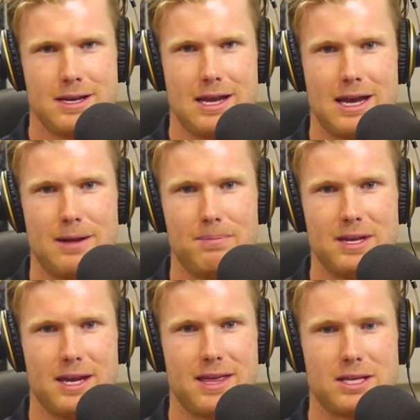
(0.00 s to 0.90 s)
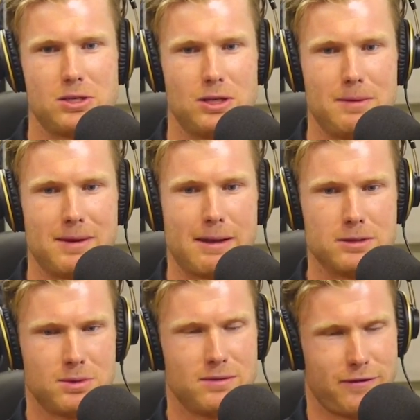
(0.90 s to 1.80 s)
um, yeah, that certainly becomes a
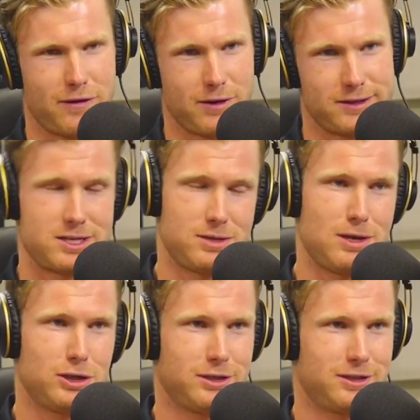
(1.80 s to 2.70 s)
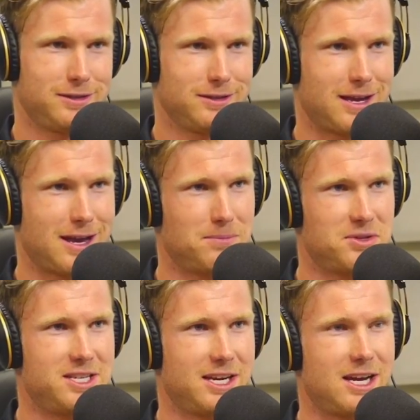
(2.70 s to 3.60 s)
bit of a focus, as you mentioned, um, the
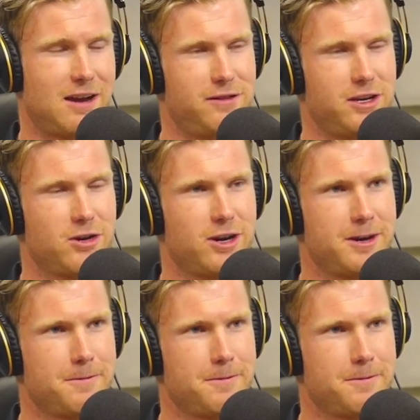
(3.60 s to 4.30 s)
second half of your career.